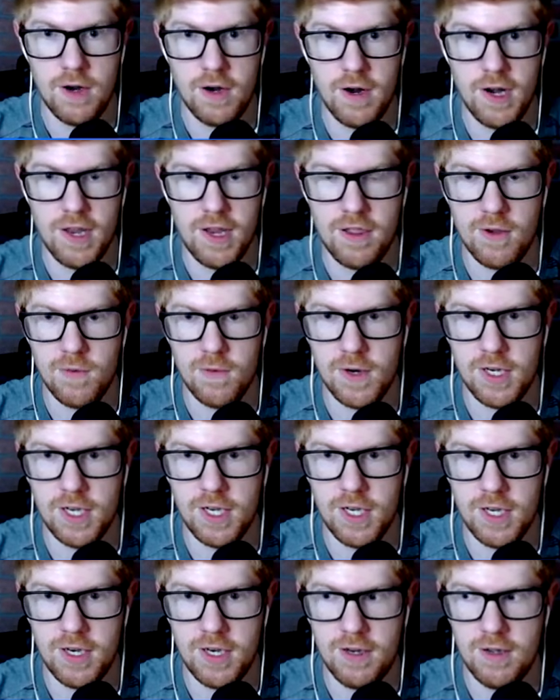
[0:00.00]
All right, I think we're
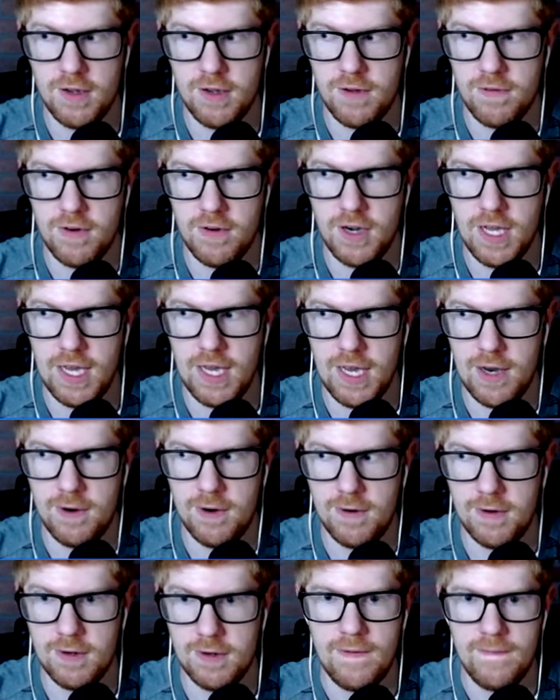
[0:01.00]
good for
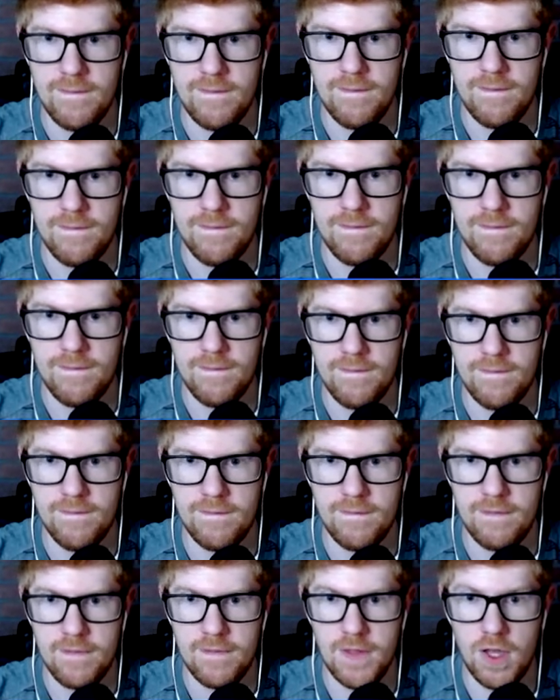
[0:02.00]
now.
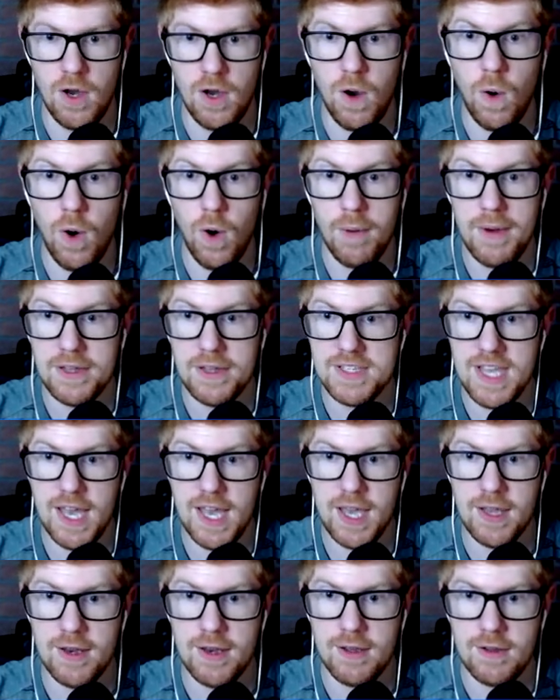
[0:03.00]
Oh, I'm
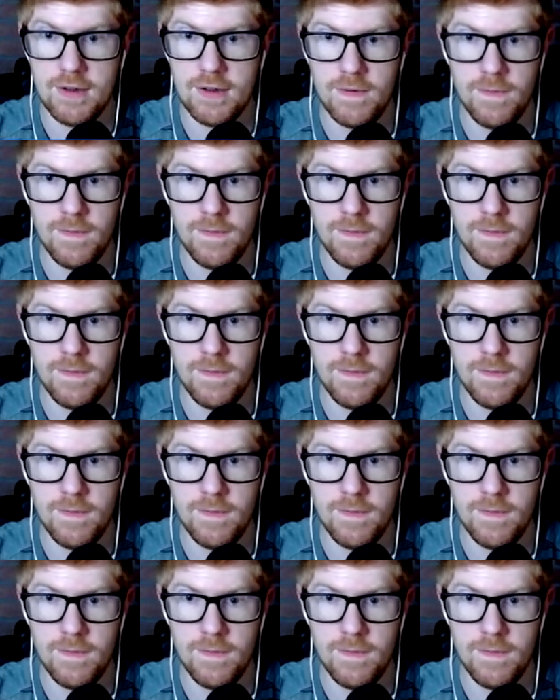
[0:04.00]
outside.